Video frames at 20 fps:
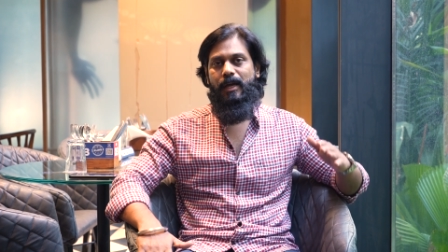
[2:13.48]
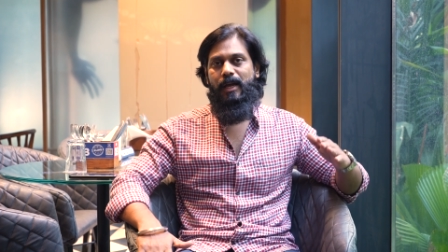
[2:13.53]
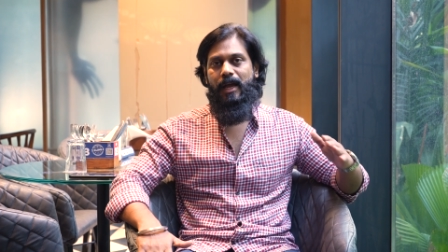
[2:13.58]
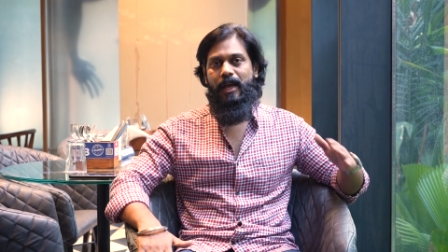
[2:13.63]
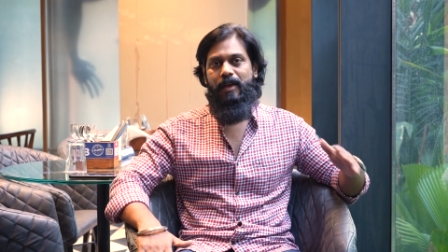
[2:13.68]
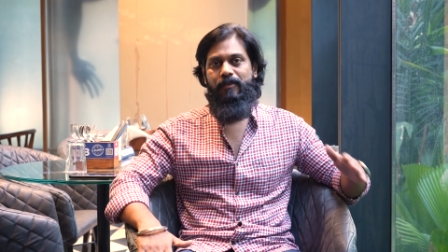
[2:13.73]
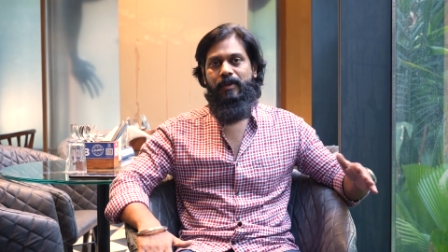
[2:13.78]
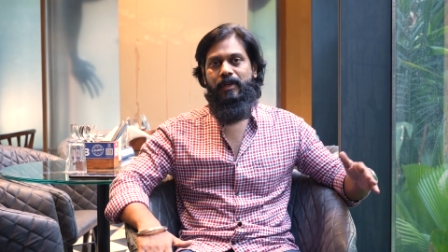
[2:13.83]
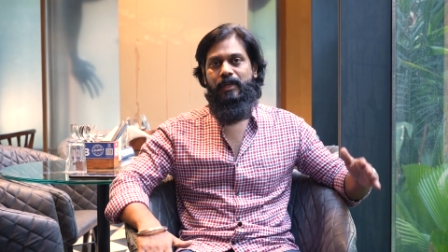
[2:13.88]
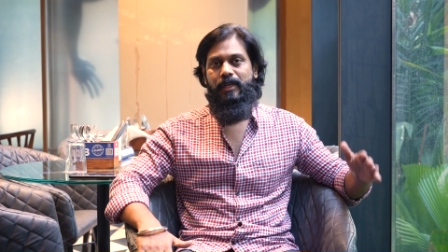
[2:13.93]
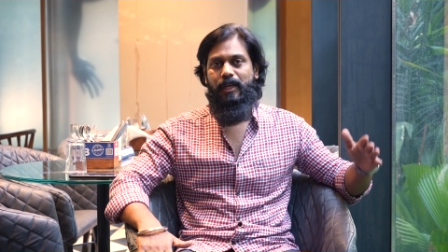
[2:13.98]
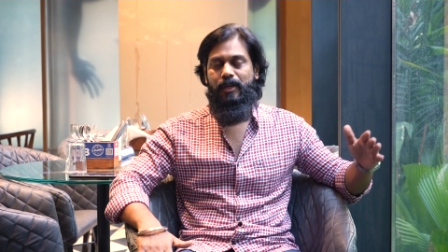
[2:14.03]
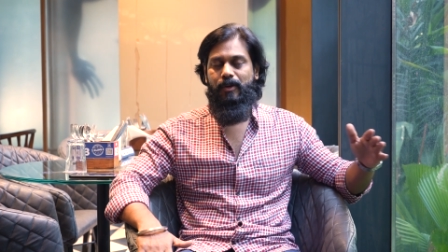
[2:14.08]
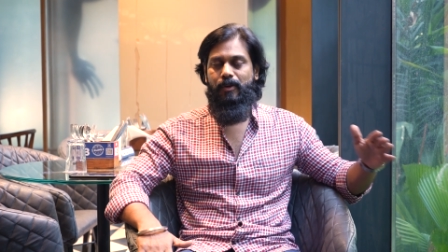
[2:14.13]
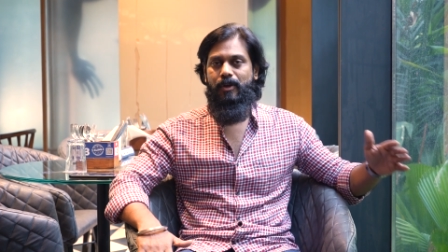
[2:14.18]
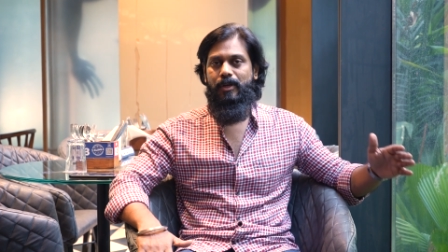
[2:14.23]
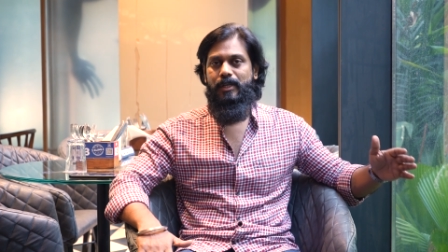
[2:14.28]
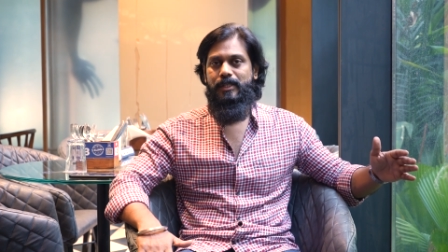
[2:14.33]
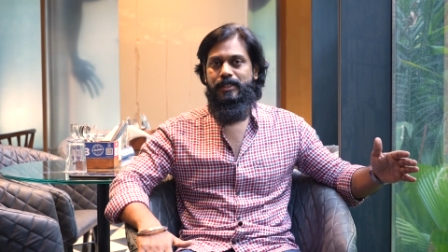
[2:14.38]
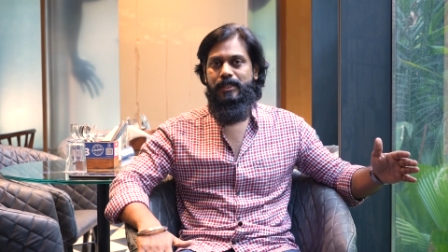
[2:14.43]
having
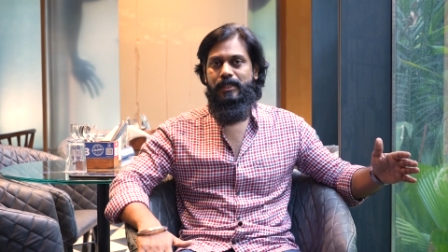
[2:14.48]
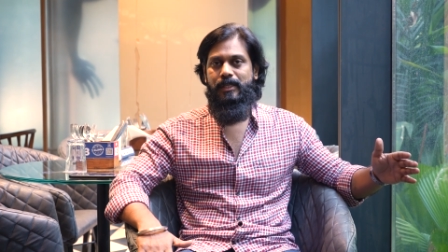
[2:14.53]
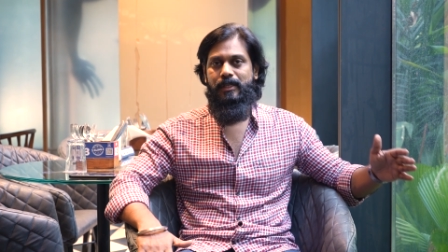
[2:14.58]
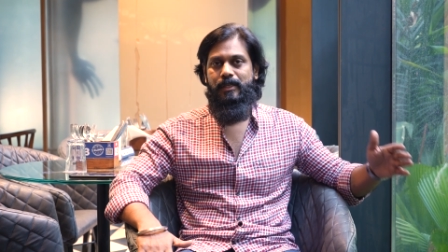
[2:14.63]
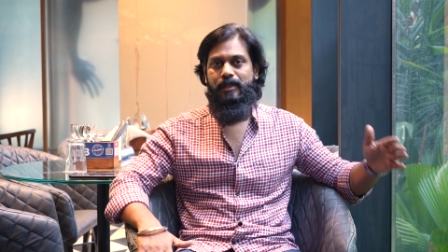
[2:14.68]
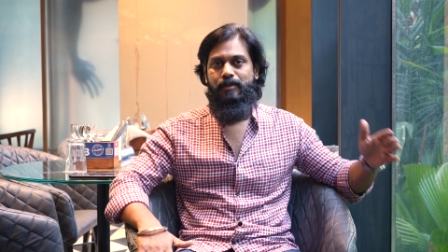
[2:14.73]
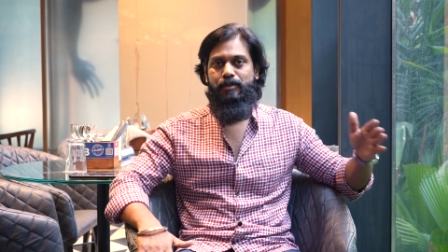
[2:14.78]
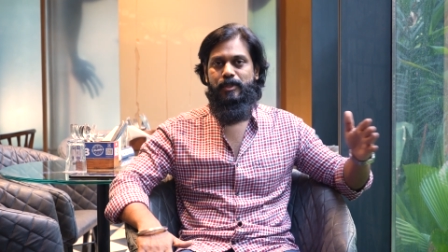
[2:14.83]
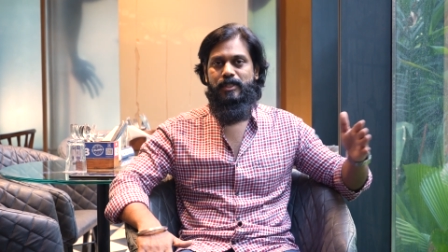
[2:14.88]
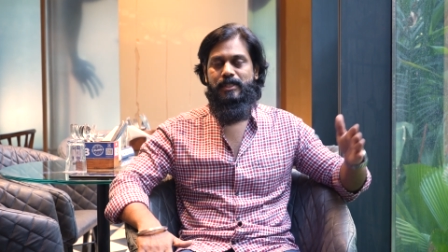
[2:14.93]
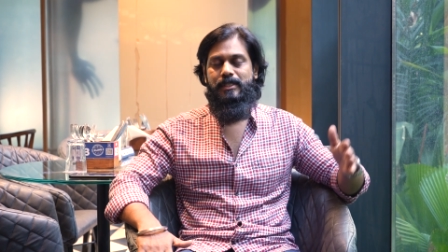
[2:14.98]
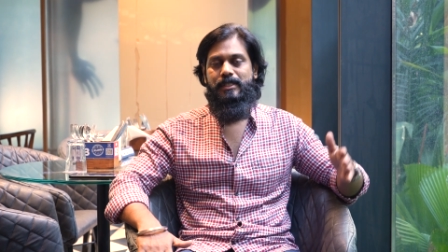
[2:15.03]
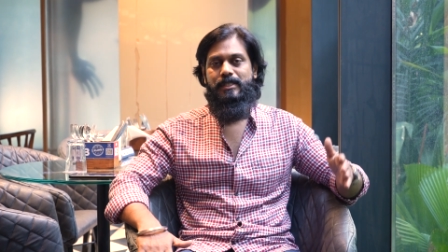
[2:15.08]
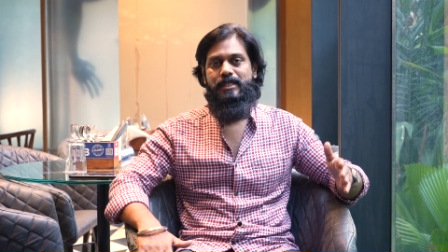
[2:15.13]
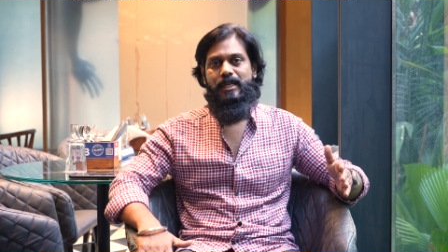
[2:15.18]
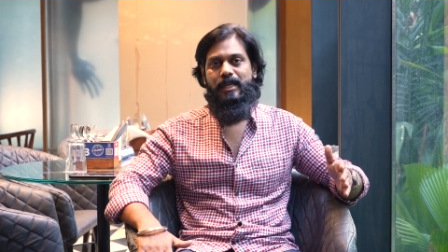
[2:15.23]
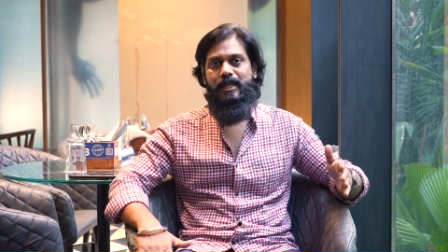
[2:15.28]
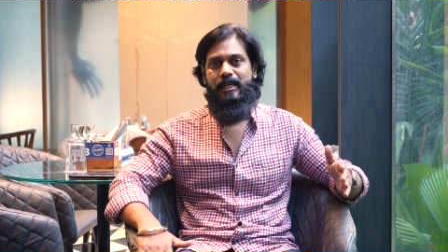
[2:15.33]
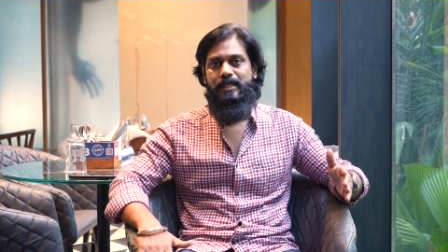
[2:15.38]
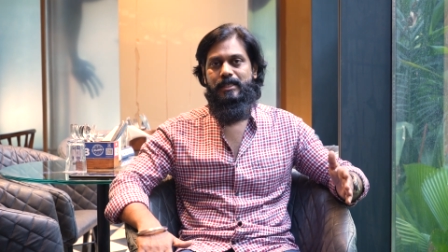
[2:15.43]
technology, business
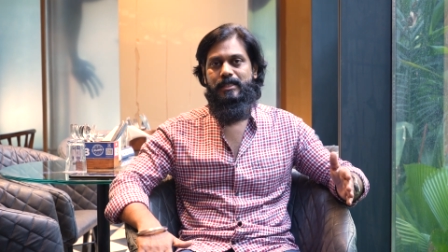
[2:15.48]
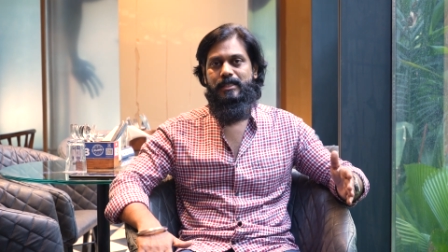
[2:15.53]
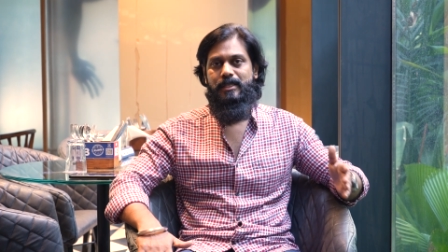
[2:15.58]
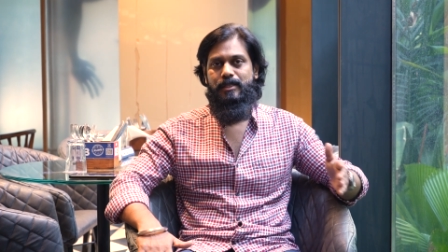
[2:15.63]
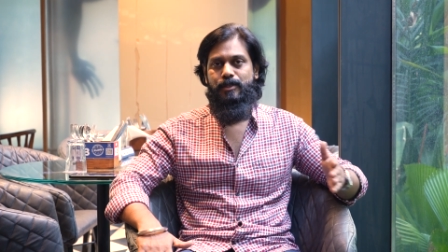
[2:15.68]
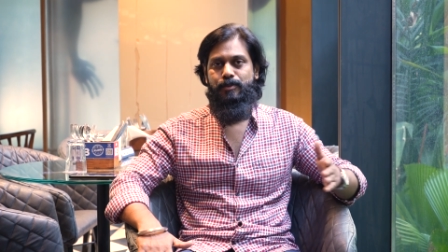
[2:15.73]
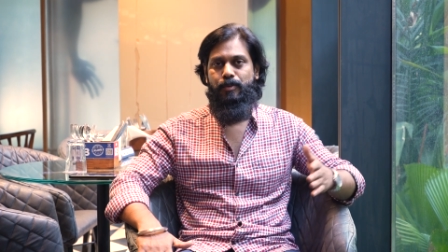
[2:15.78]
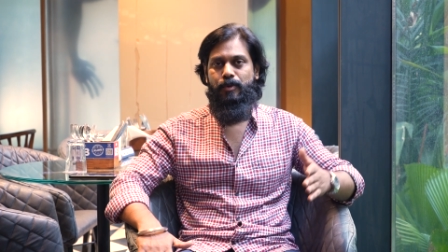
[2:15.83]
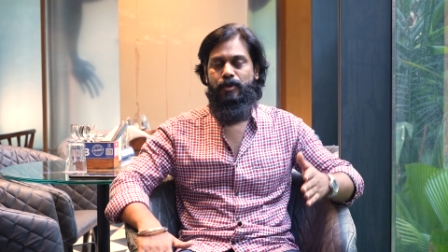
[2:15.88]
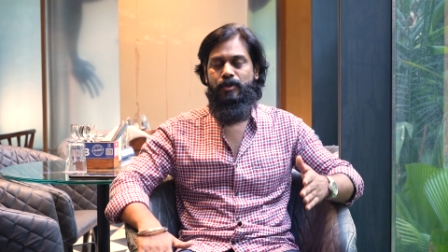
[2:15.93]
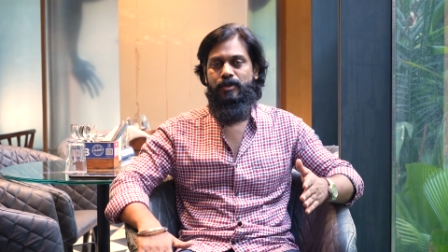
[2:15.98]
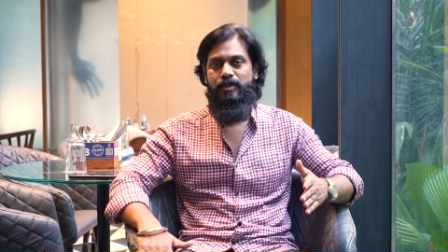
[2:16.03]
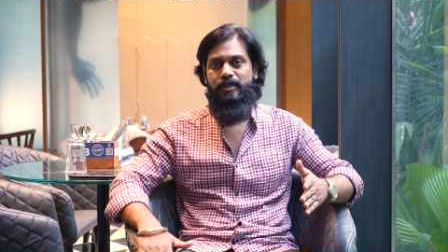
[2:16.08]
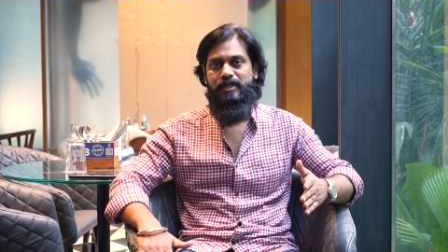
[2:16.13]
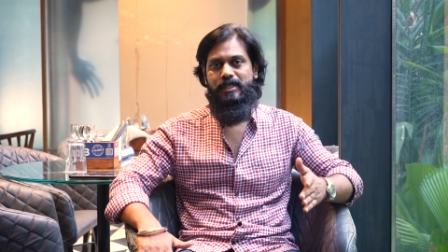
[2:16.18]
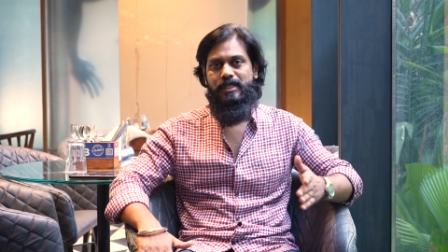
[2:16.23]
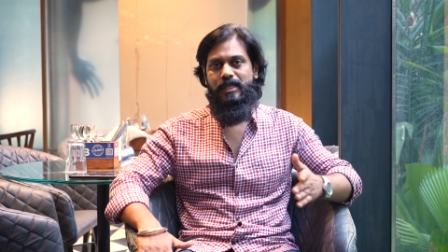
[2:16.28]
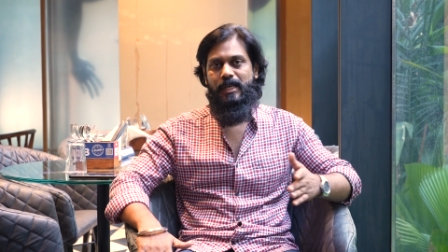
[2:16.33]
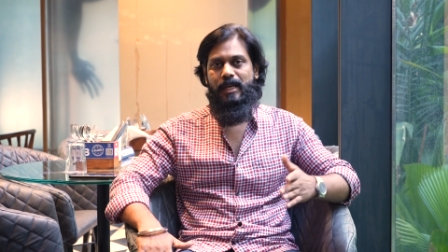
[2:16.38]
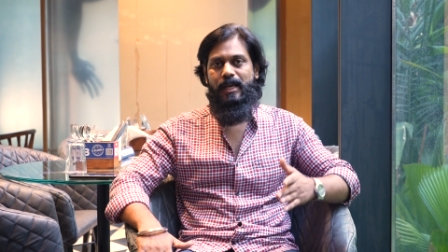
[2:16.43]
trends,
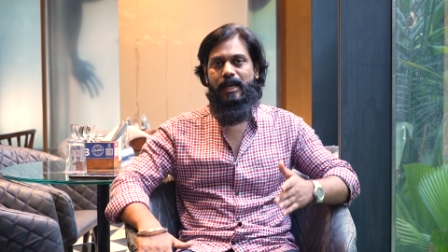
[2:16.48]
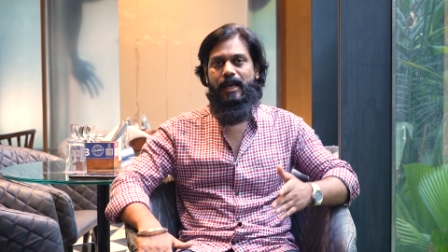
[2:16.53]
sports